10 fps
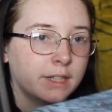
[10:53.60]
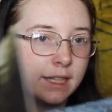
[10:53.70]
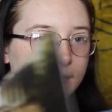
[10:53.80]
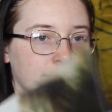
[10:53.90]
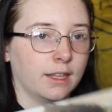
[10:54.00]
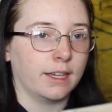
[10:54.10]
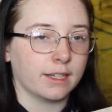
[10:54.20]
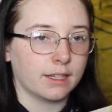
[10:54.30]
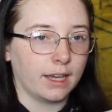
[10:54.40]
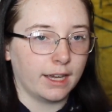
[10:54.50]
is
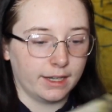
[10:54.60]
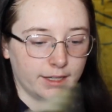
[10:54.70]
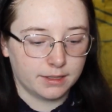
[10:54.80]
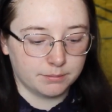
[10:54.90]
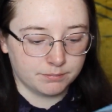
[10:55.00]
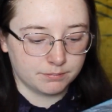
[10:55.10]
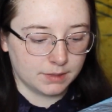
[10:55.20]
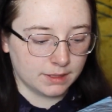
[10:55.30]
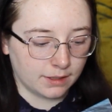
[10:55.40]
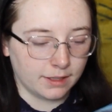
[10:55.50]
like a
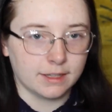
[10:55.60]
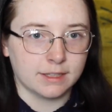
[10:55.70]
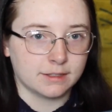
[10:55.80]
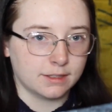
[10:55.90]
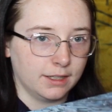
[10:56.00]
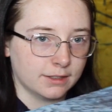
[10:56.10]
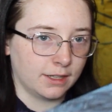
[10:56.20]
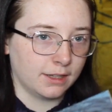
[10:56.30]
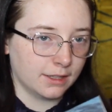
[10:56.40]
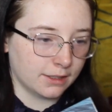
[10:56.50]
is like
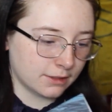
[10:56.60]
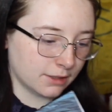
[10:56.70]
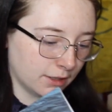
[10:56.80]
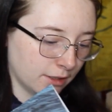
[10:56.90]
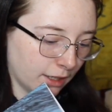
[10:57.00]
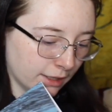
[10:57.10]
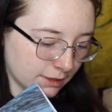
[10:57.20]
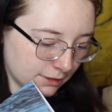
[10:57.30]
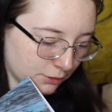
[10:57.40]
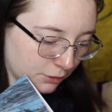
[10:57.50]
this nice
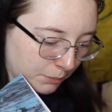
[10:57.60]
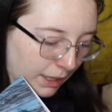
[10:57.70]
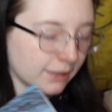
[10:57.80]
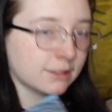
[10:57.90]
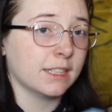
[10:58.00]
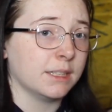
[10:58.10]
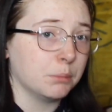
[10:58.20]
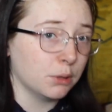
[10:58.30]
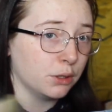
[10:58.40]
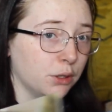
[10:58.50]
sort of pastely
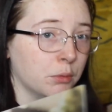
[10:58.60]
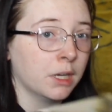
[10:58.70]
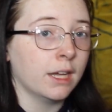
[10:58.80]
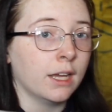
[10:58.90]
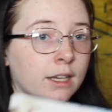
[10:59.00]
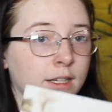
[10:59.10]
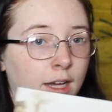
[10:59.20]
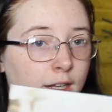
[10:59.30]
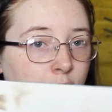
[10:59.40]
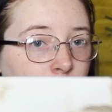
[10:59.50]
blue
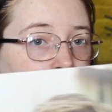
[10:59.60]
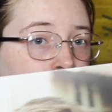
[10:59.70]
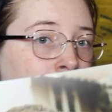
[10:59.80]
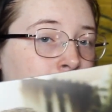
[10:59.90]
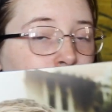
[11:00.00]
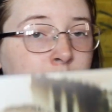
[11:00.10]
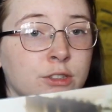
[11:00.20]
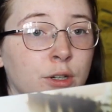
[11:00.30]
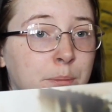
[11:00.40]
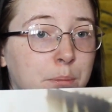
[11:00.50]
color, and I got
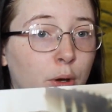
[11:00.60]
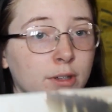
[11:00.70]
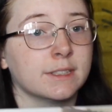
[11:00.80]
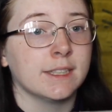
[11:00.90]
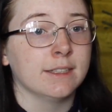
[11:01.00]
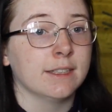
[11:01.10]
this on Boxing